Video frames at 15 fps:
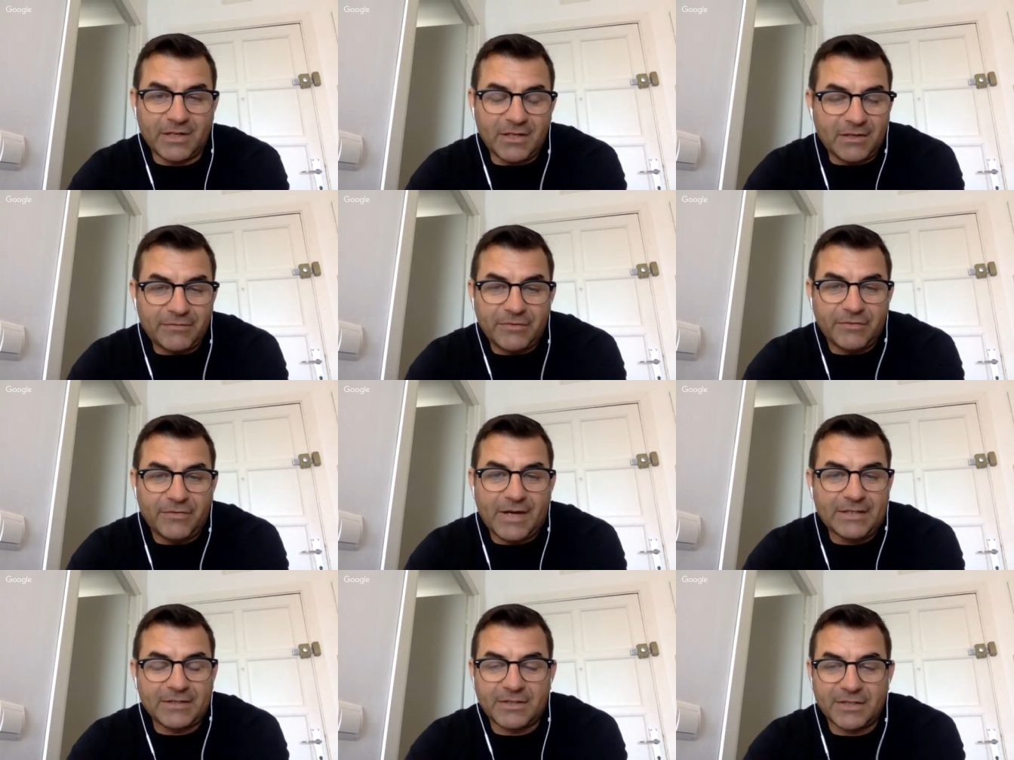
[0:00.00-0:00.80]
I love the
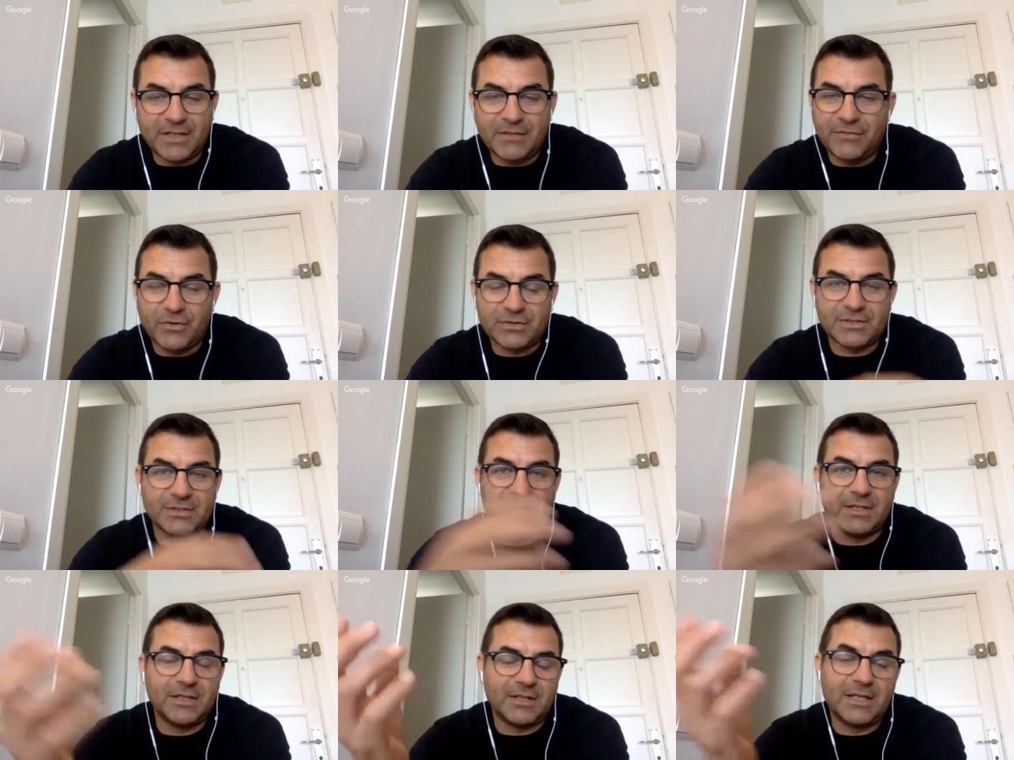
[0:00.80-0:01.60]
fact that the ethos
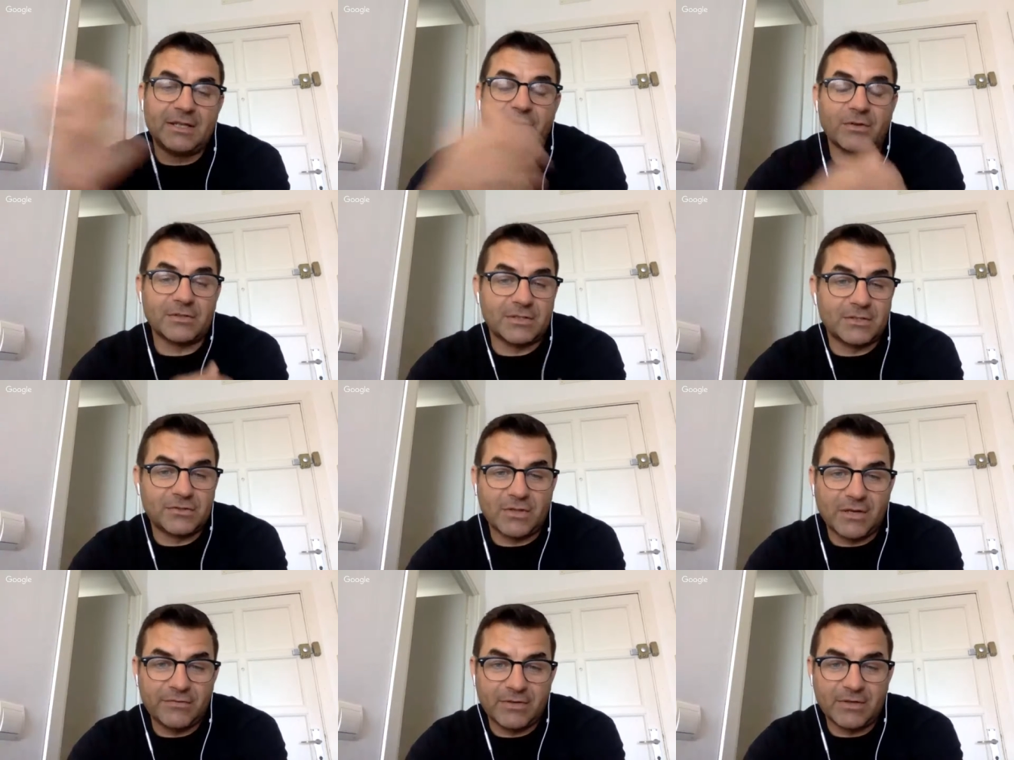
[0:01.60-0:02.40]
is ethos is
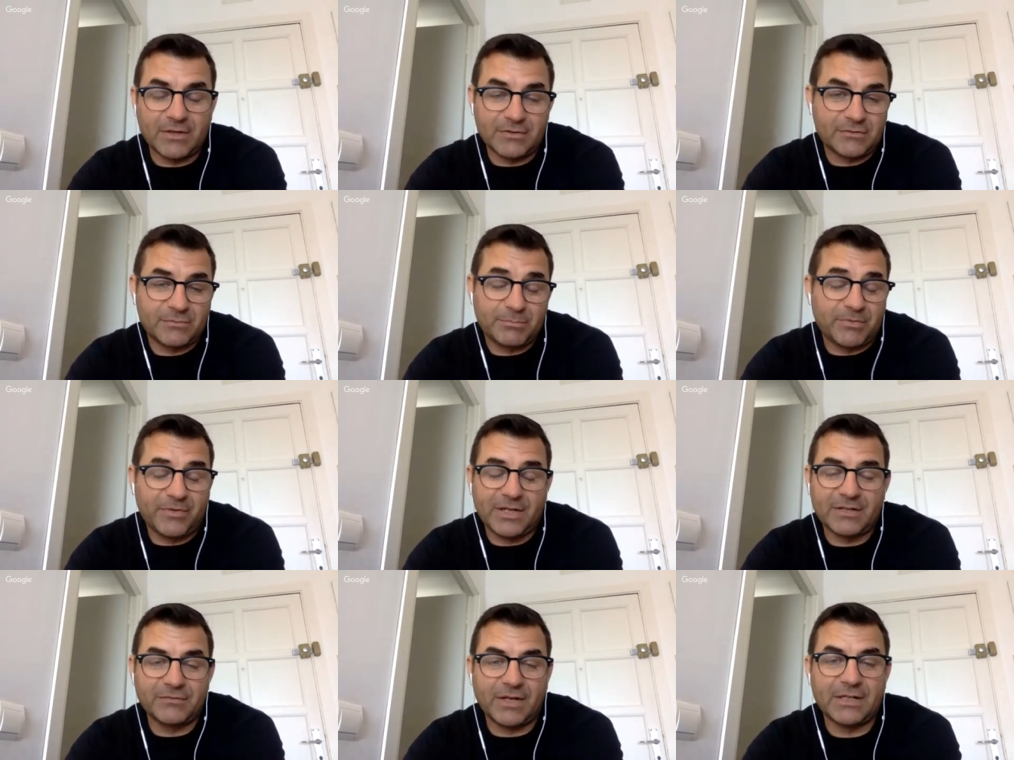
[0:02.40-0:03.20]
driving is
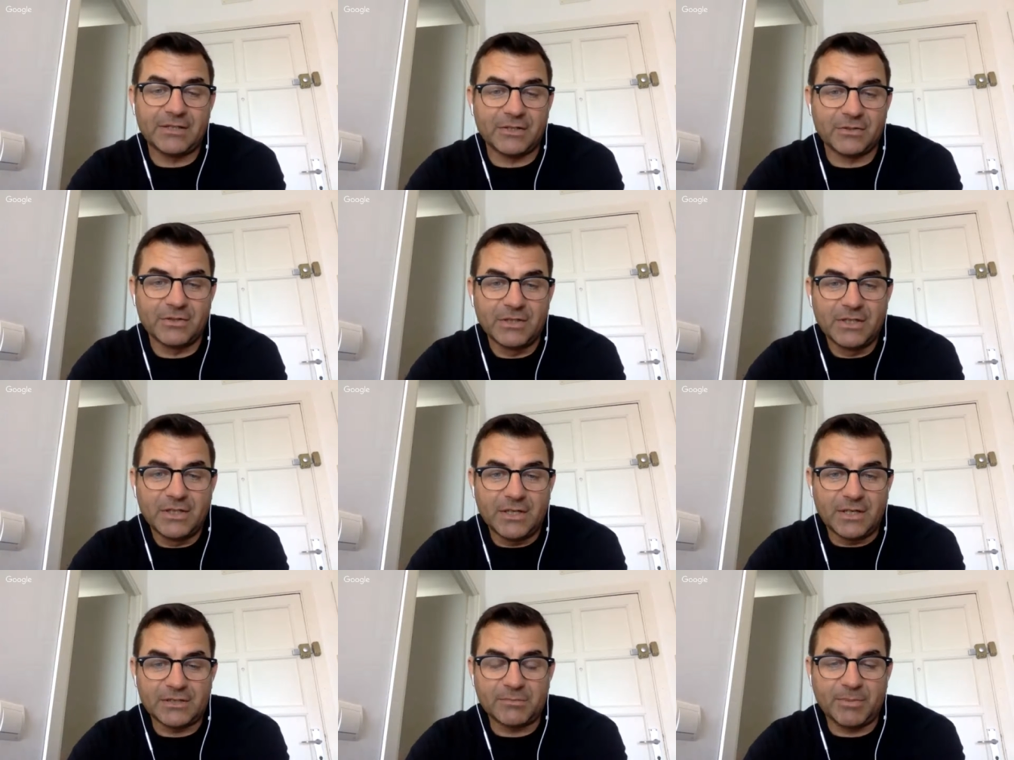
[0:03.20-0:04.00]
providing value
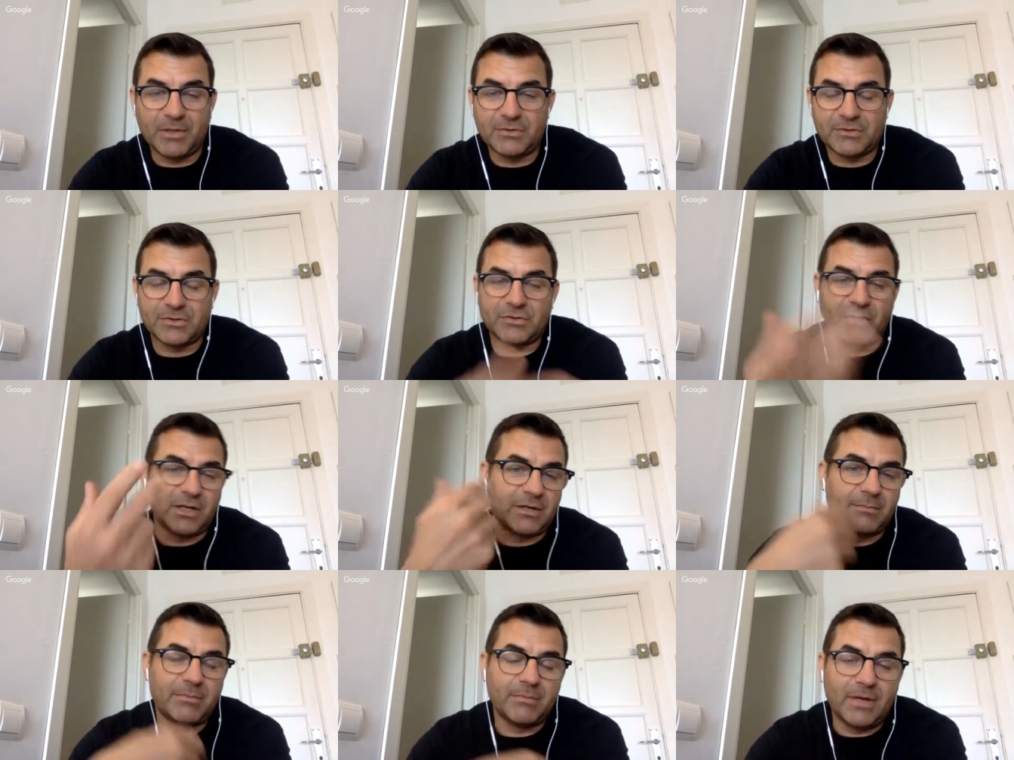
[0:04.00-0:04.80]
as opposed to trying
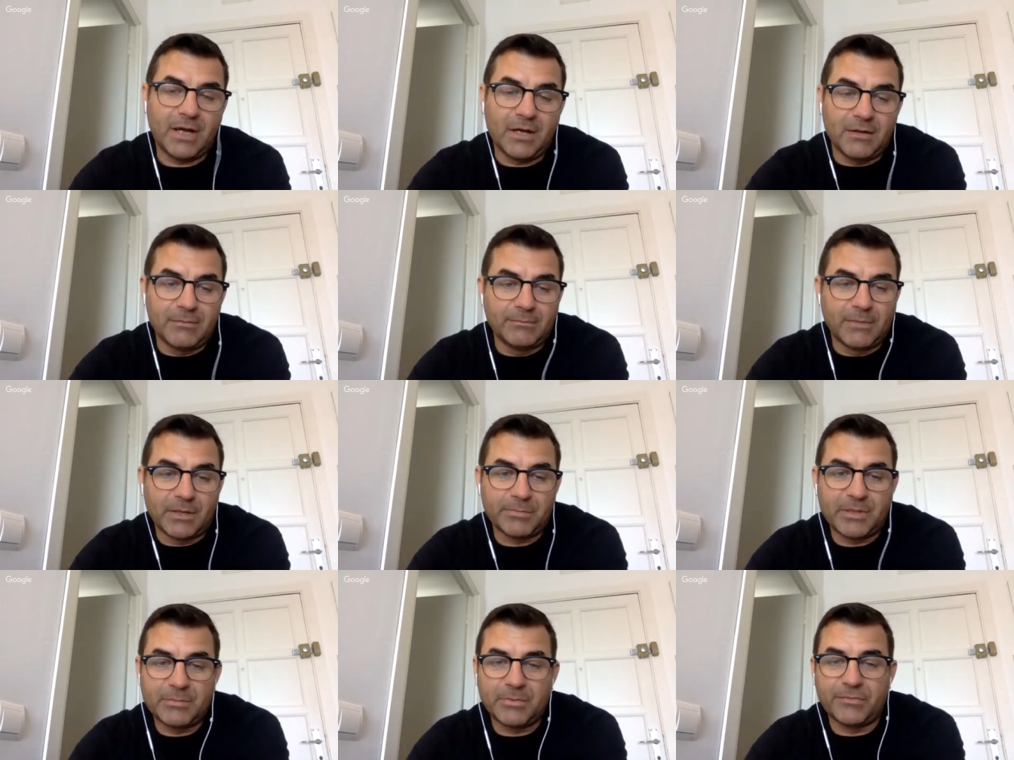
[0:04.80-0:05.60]
to uh,
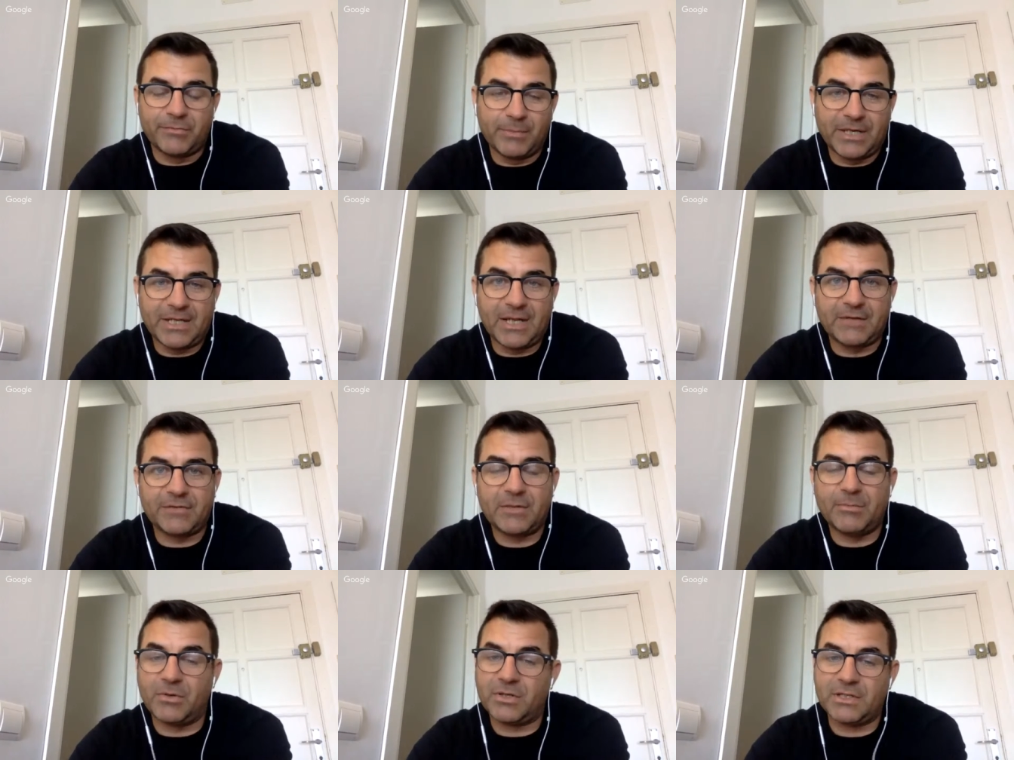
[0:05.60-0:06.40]
mug people for money out of
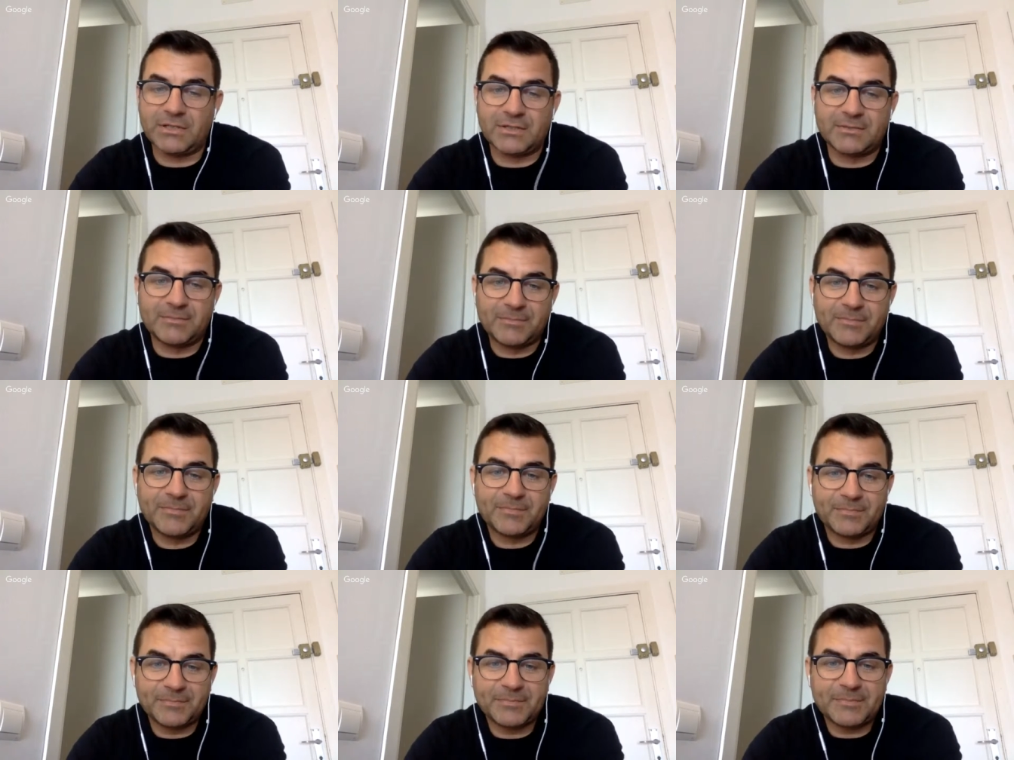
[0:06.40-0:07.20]
their pockets.
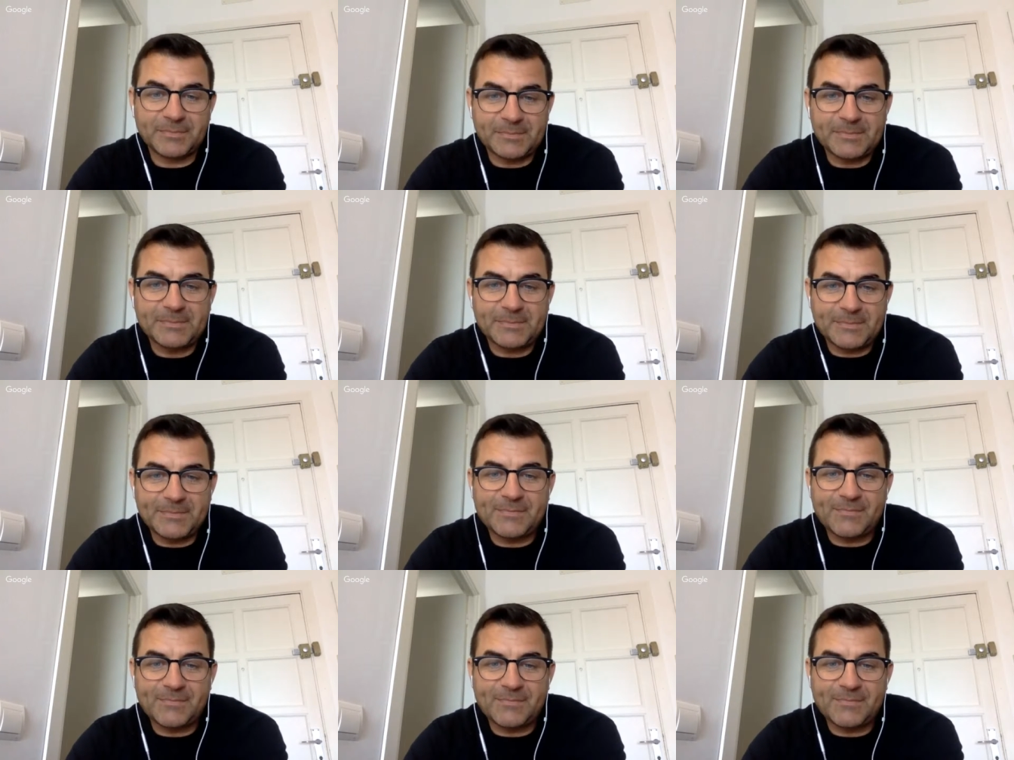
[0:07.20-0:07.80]
Mm.